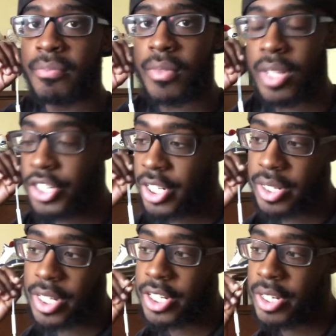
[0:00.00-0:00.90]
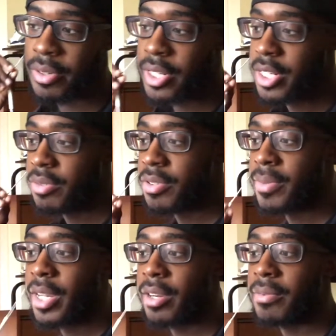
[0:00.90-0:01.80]
This shit, this shit, this shit was
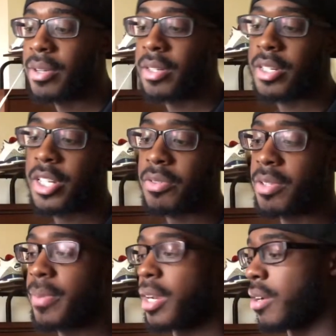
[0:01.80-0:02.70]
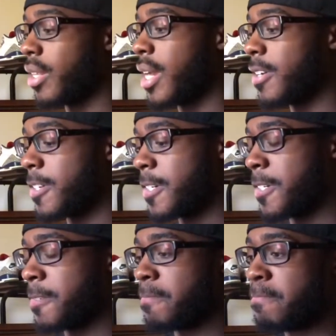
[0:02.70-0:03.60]
banger, bro. This shit was a banger. A lot of
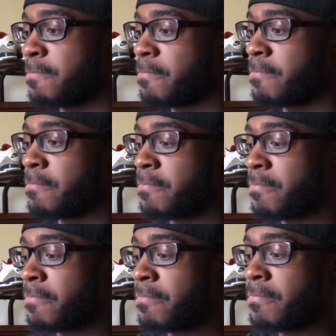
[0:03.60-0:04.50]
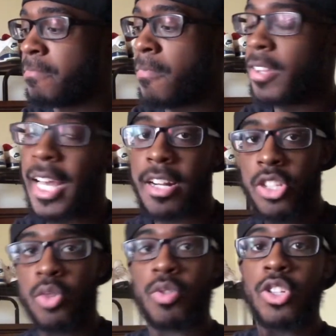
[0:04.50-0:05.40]
um, a lot of
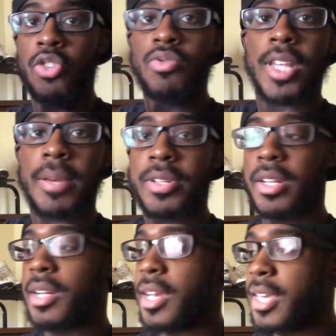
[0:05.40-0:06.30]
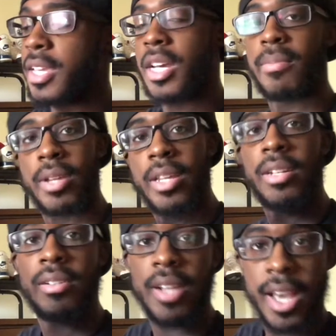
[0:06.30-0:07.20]
two and two type shit. Like he come
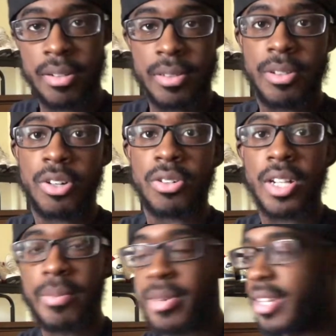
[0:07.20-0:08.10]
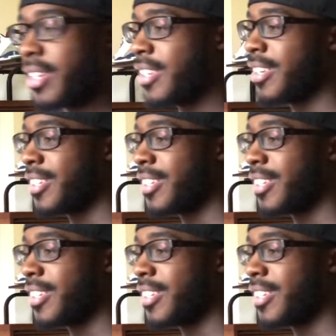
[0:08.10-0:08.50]
in, I don't go home. Come in,